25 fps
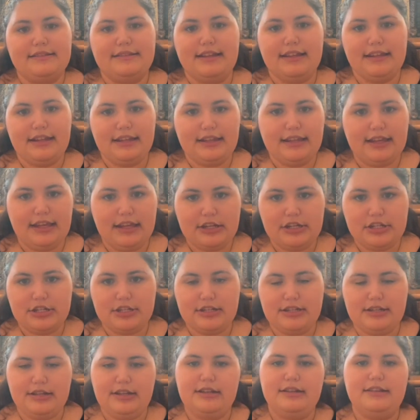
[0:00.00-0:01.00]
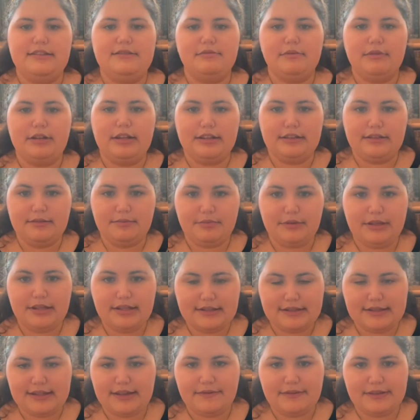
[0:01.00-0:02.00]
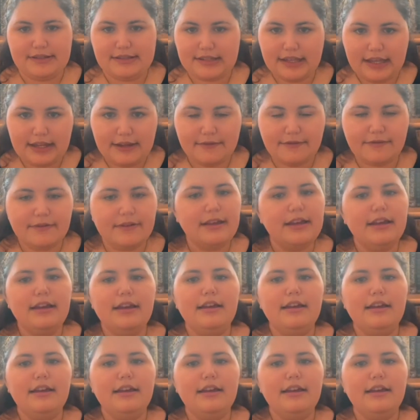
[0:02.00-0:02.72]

dedication and his wanting to be in Sava's life.